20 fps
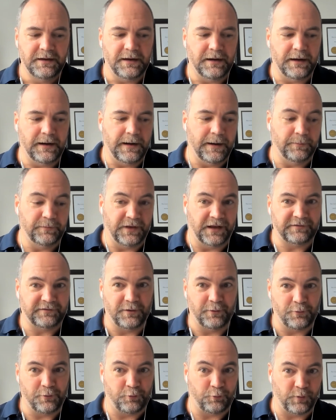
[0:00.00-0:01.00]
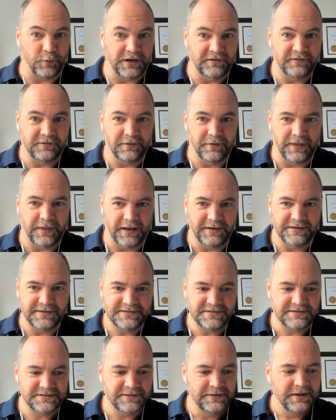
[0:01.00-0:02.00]
That's how crazy all that
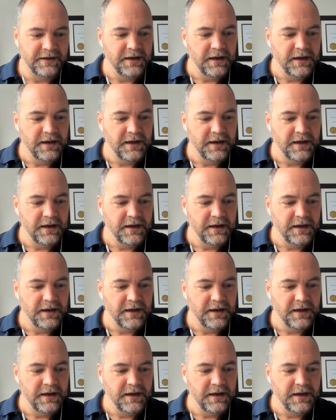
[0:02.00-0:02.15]
is.